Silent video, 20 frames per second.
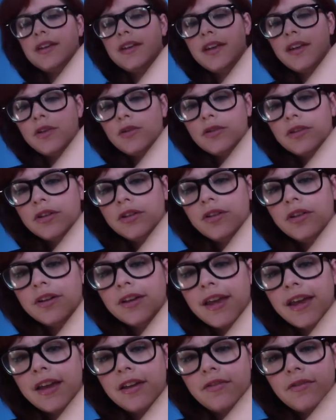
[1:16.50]
cute little
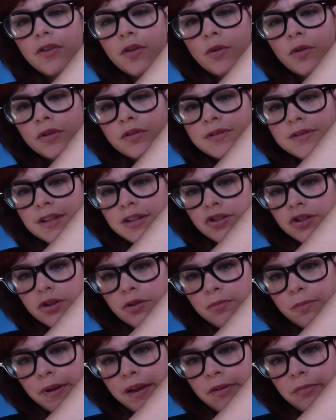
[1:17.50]
geek fuel tissue
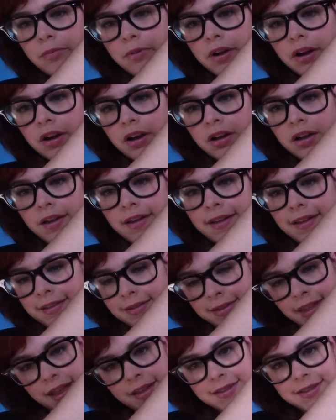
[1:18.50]
paper.
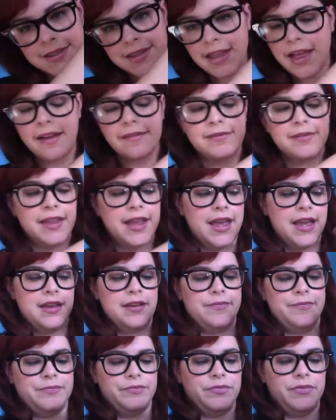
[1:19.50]
That's lovely.
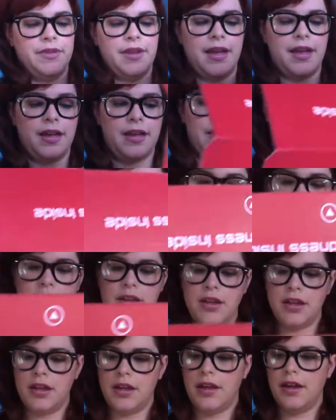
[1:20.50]

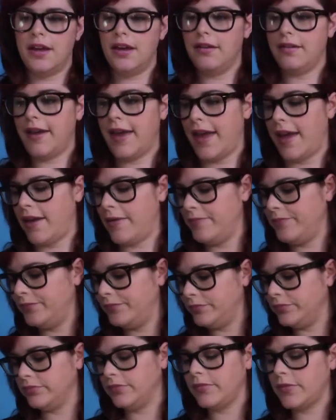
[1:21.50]
Okay,
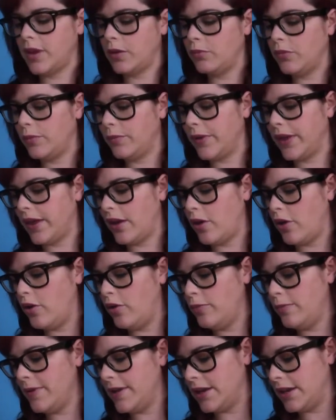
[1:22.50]
let me
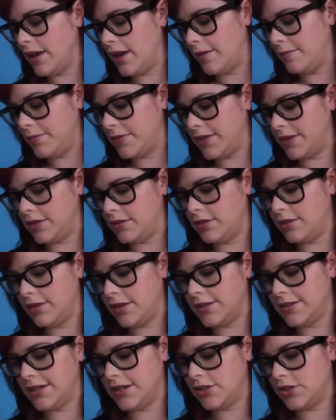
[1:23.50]
open up
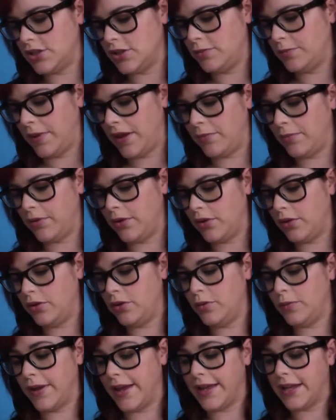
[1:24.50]
the tissue paper,
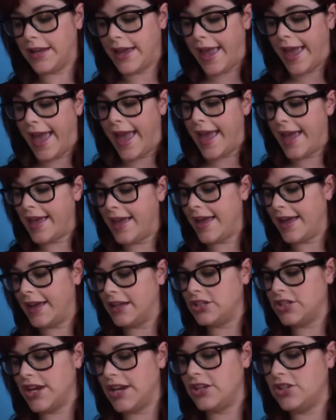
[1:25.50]
ooh, it, A,
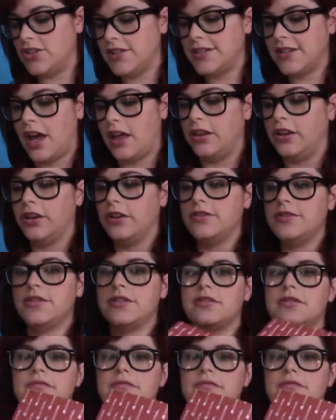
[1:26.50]
it changes colors.